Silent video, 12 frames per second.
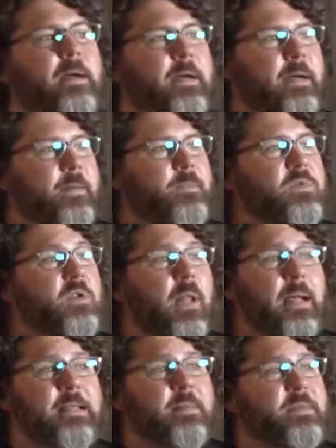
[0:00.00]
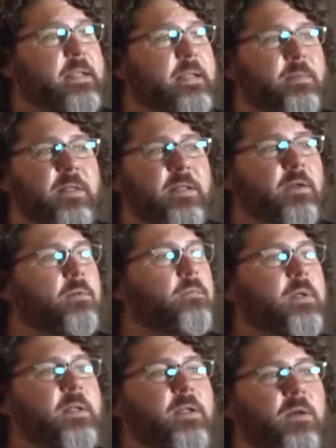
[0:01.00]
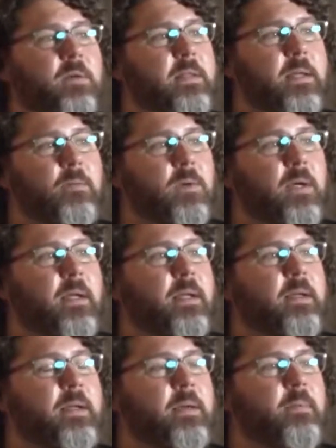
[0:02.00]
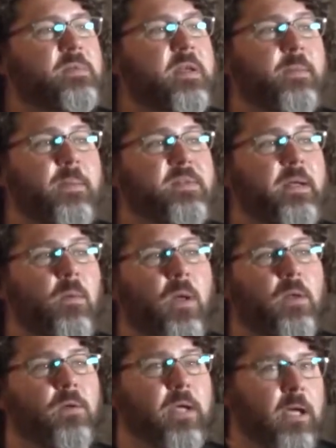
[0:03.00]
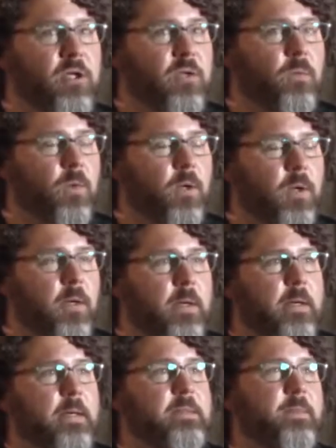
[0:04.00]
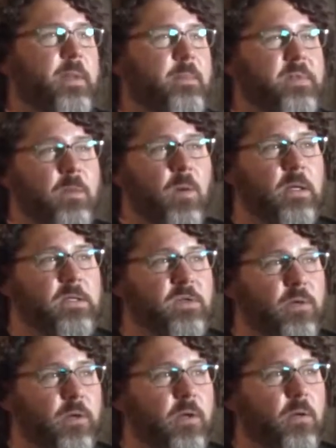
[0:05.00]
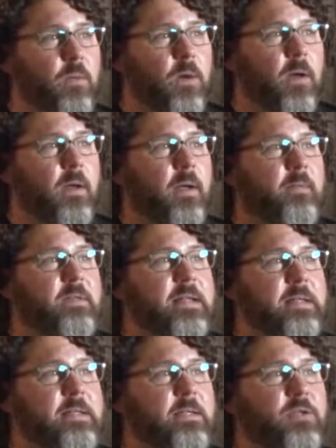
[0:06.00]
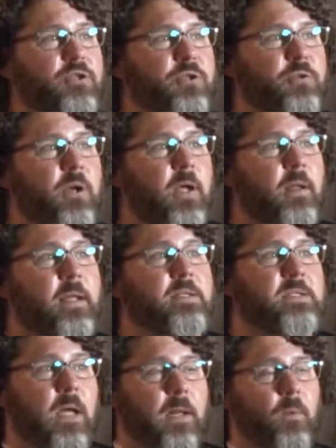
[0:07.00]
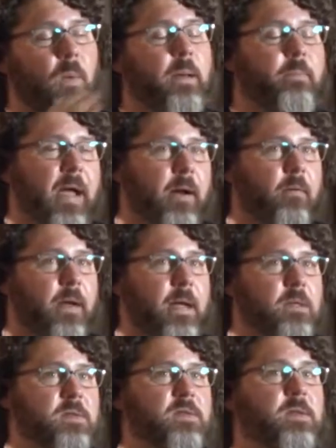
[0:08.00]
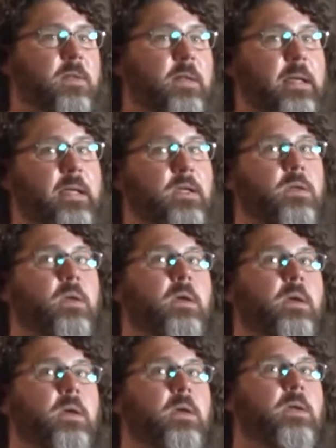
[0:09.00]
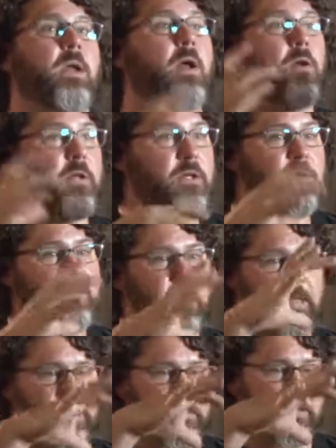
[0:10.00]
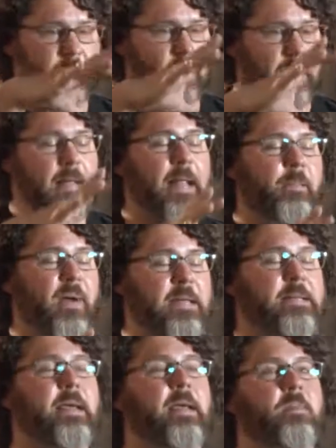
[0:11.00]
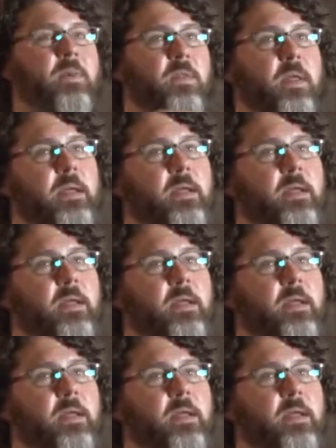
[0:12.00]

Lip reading: So a lot of times they come in, they don't really know what they want. Sometimes they want location work. Sometimes they want studio work. I have a tendency to shoot on like solid white backgrounds so that they can not only use it as, like an 8x10, but they